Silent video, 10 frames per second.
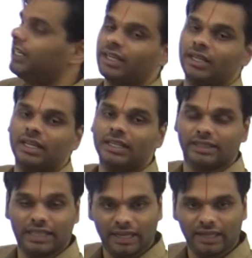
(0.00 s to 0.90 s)
it,
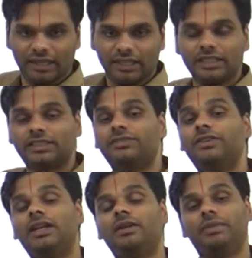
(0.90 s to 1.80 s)
then this
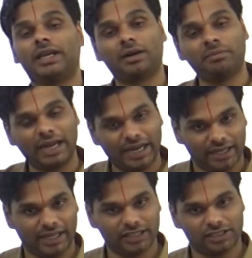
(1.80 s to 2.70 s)
will become
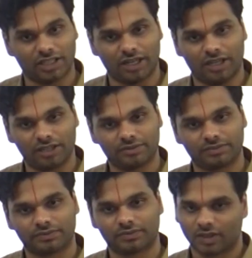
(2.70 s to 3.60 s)
endangered.
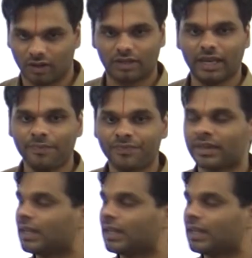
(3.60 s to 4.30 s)
Okay,